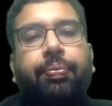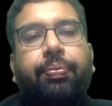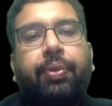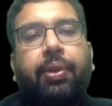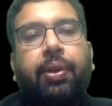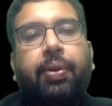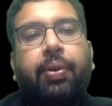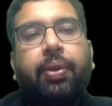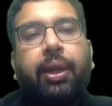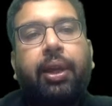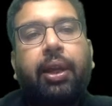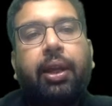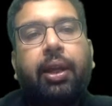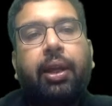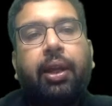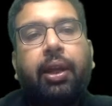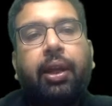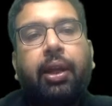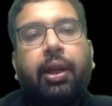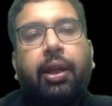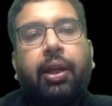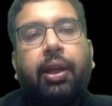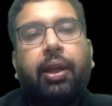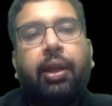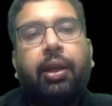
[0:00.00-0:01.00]
Okay,
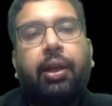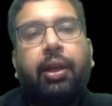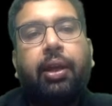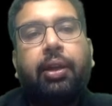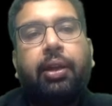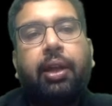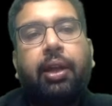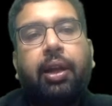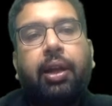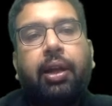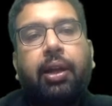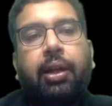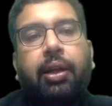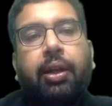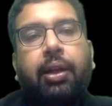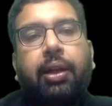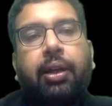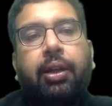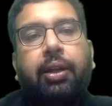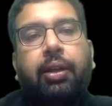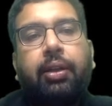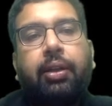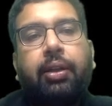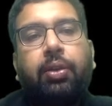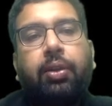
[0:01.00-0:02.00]
third
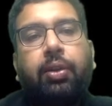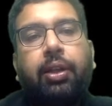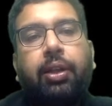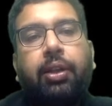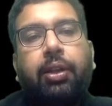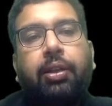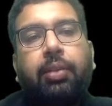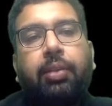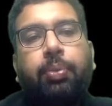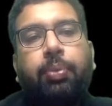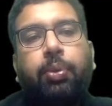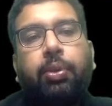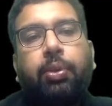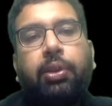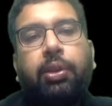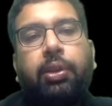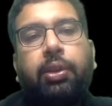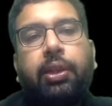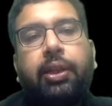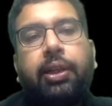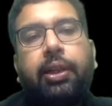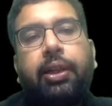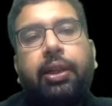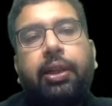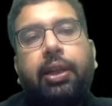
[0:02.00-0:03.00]
case. So let's suppose
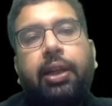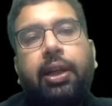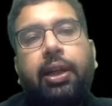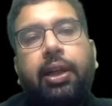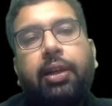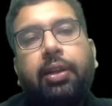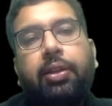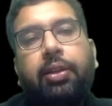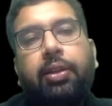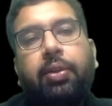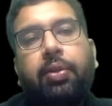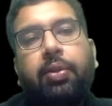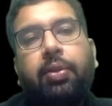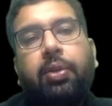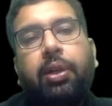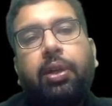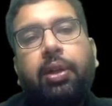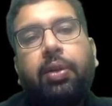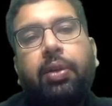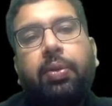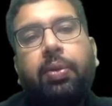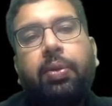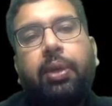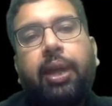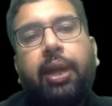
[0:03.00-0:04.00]
theta is equal
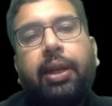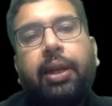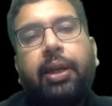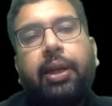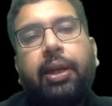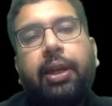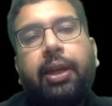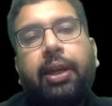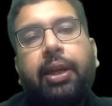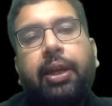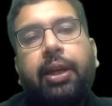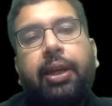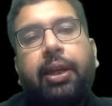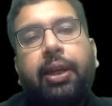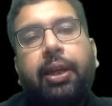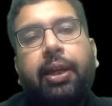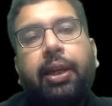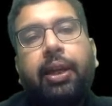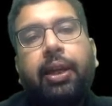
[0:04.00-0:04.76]
to 90 degree.